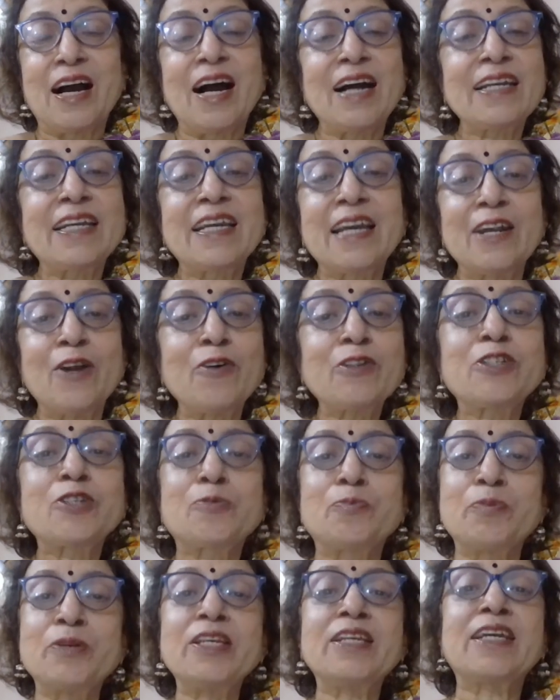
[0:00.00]
I cannot
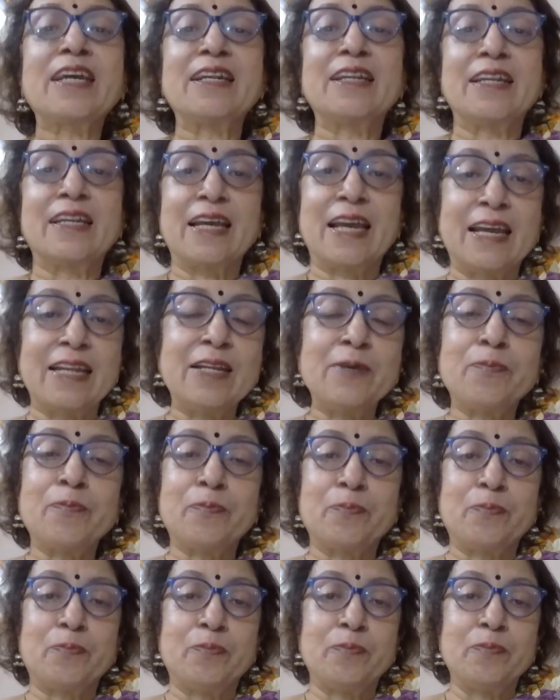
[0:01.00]
speak at
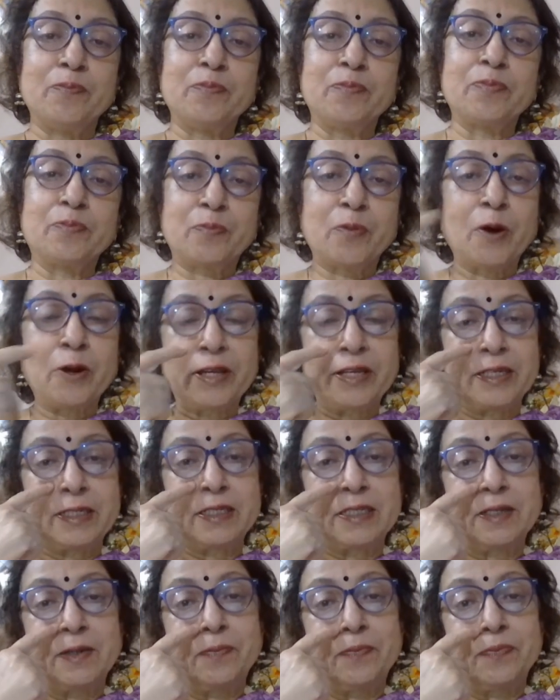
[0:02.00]
any
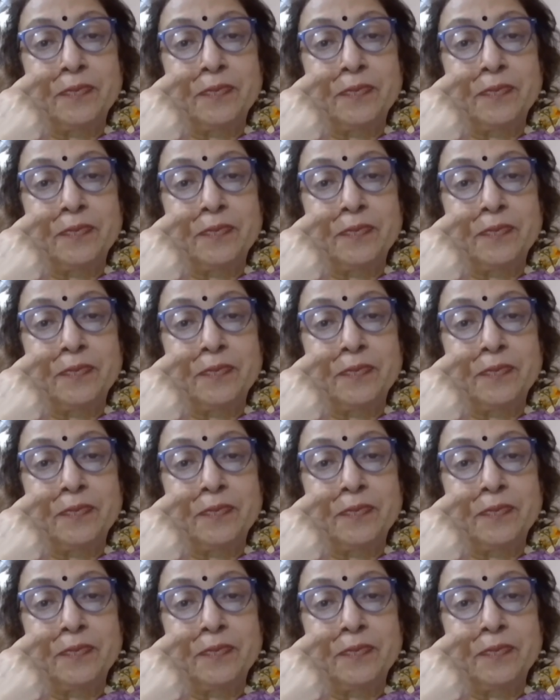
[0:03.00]
point.